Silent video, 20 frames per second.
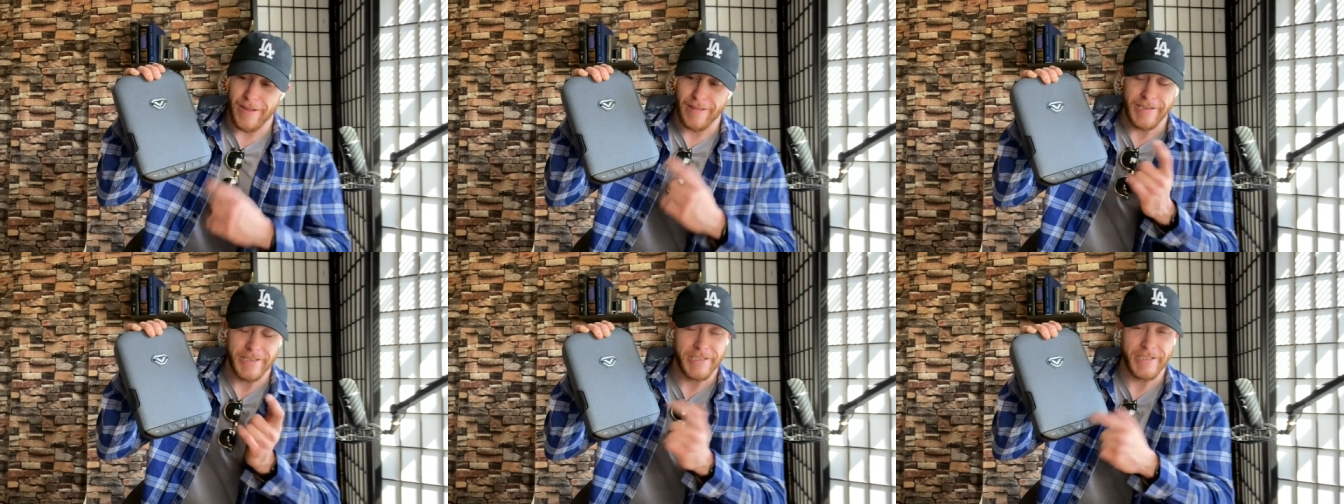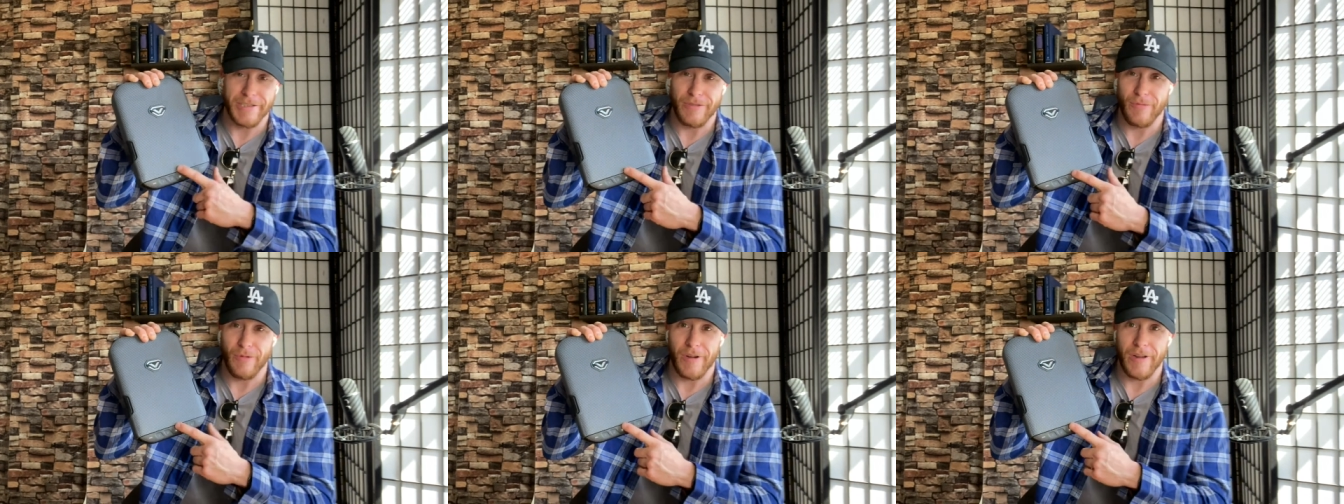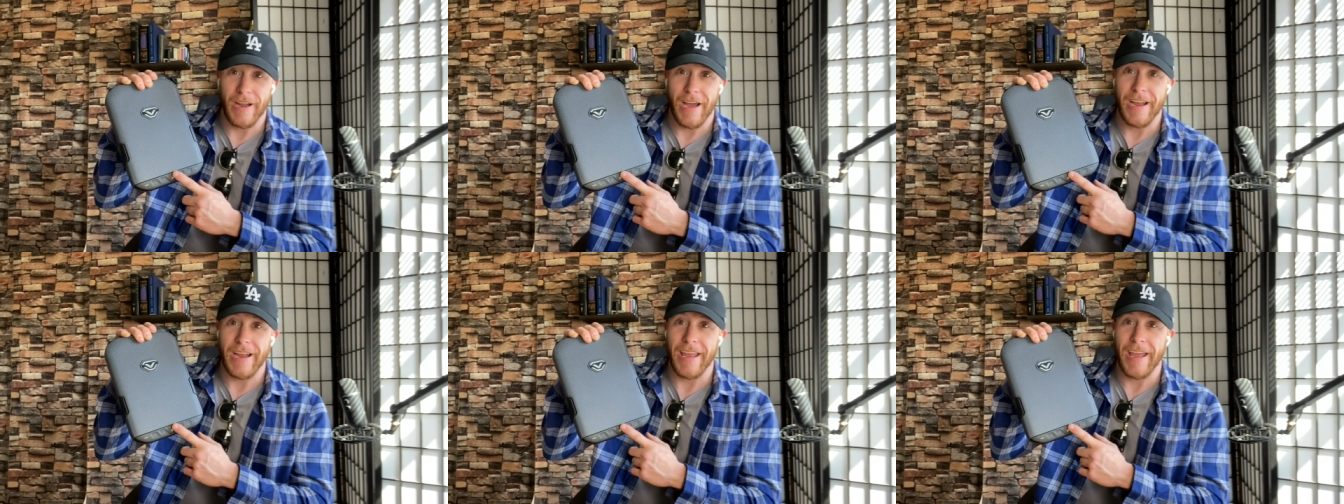this is the
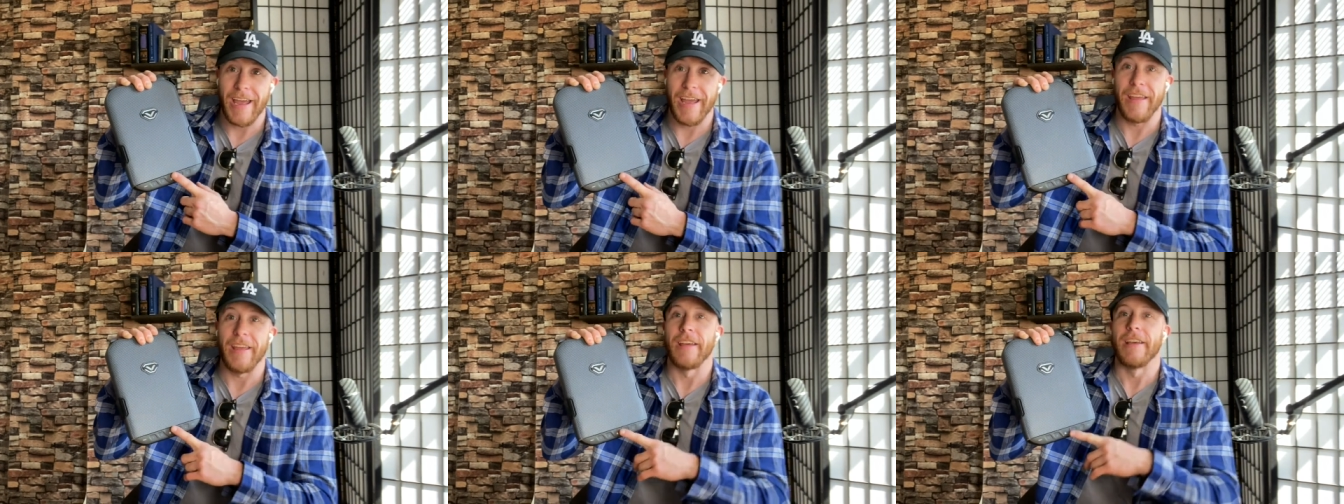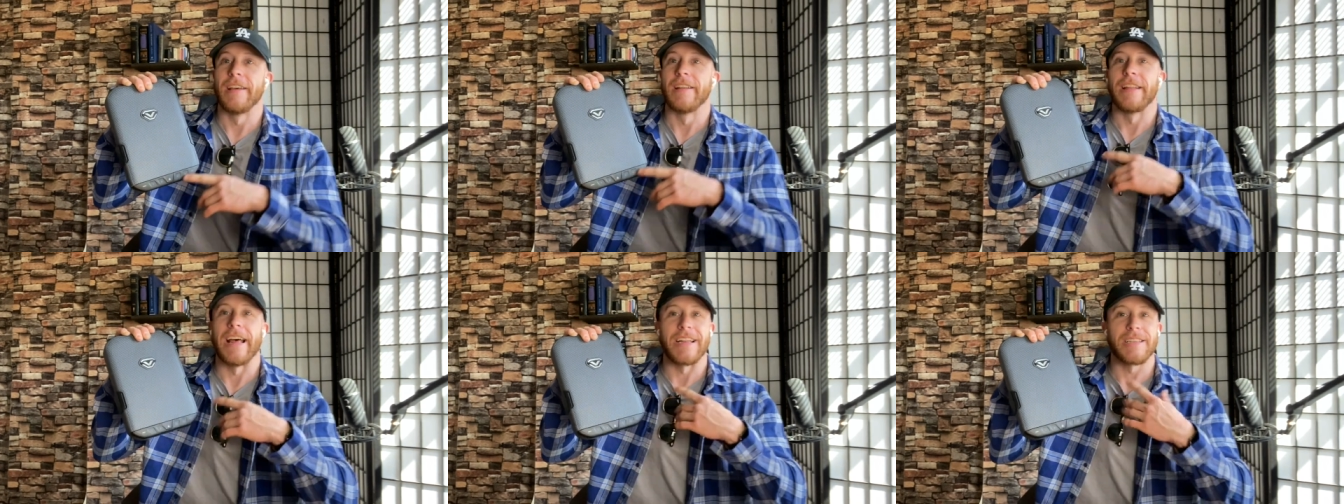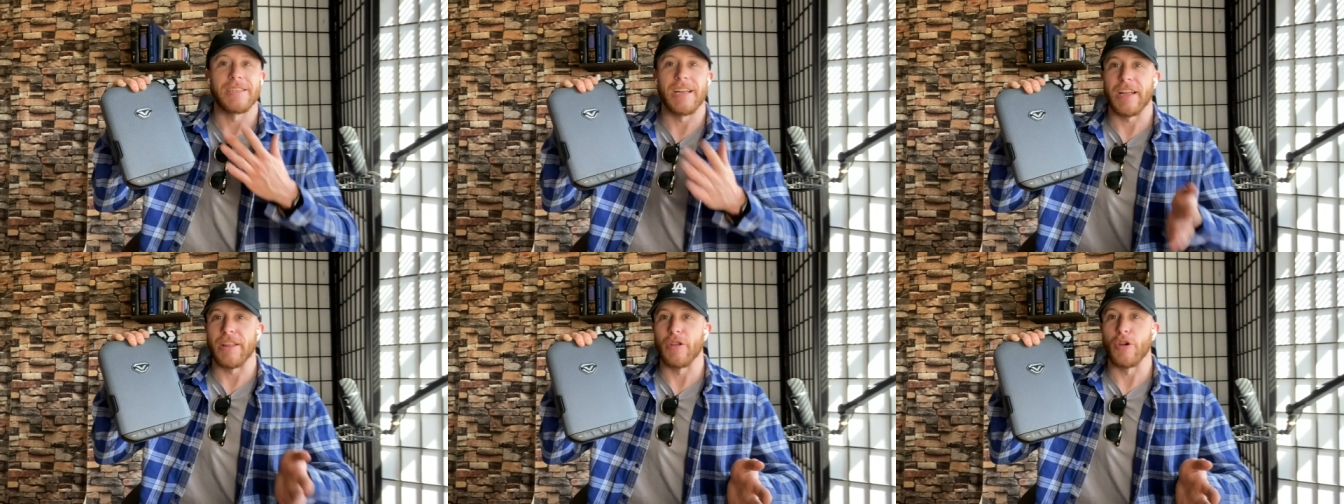one I get,
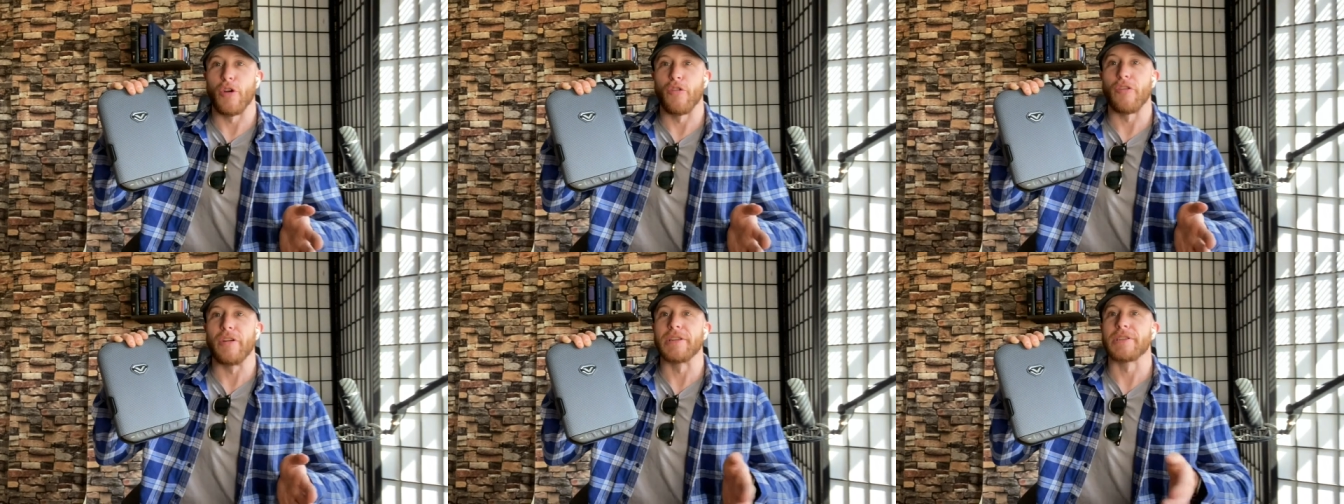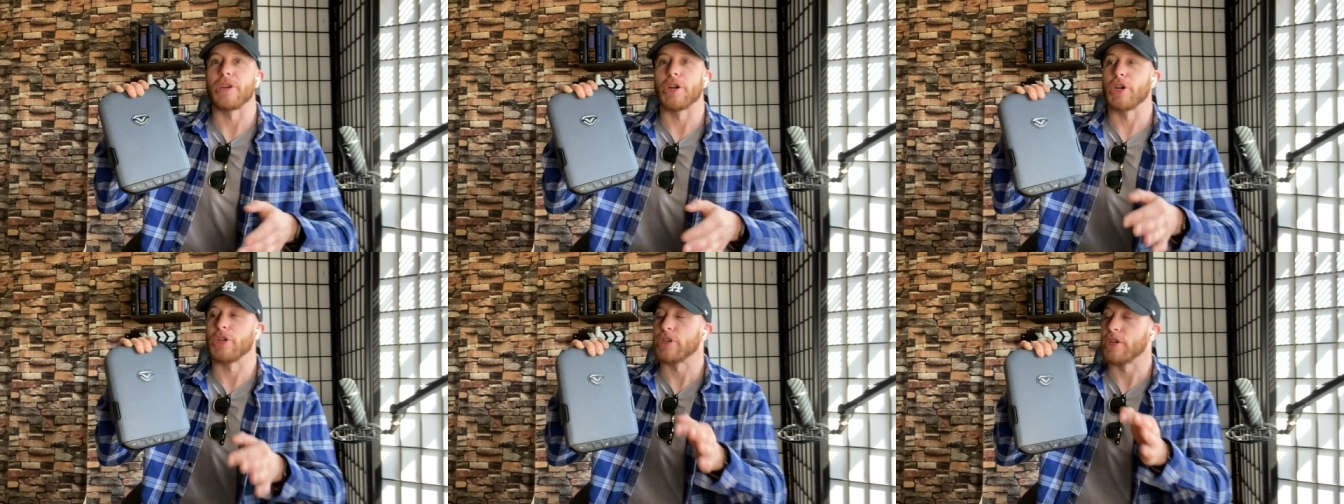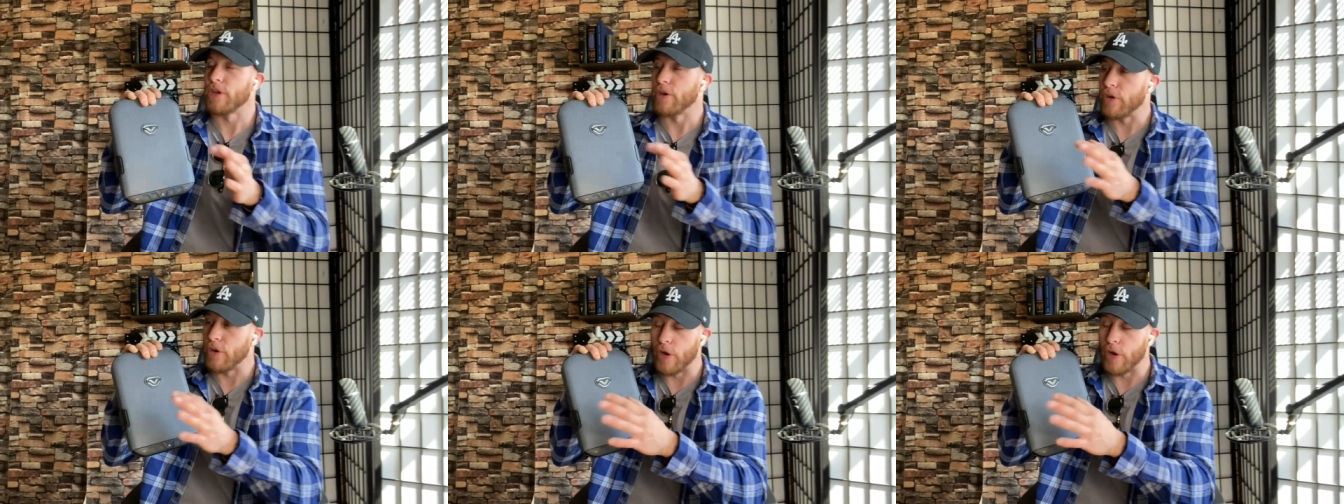that's not doing research.